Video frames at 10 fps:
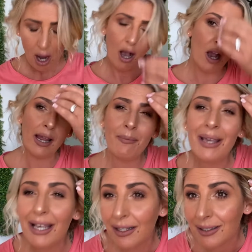I'm
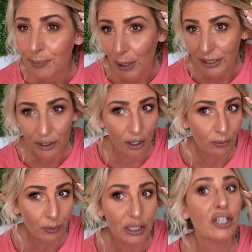Espresso,
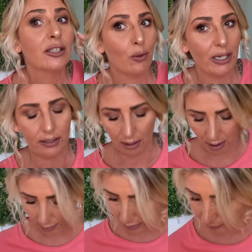which is quite
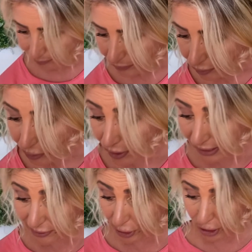dark. So
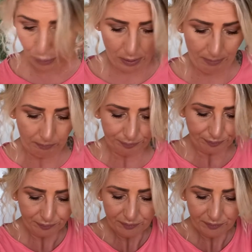that's a good one.